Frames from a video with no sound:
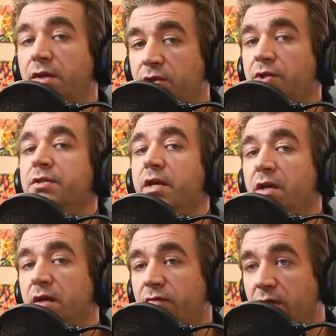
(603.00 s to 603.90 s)
countries
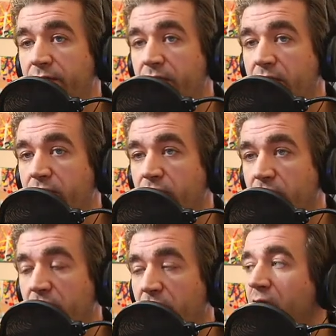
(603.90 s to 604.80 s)
that have allowed that to
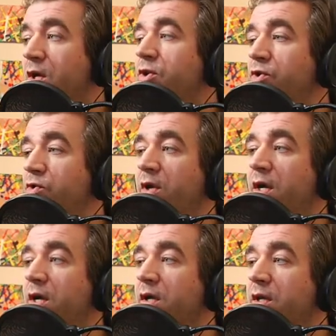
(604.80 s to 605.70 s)
occur do
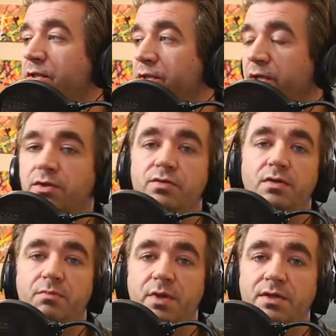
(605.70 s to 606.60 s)
not continue
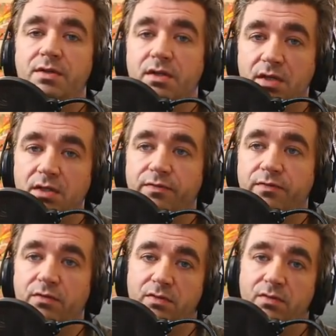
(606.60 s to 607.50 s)
to be
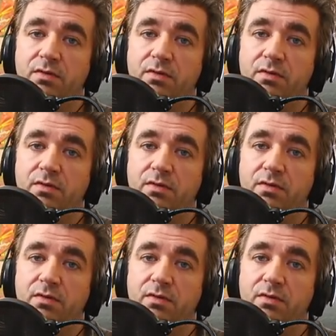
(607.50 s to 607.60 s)
successful.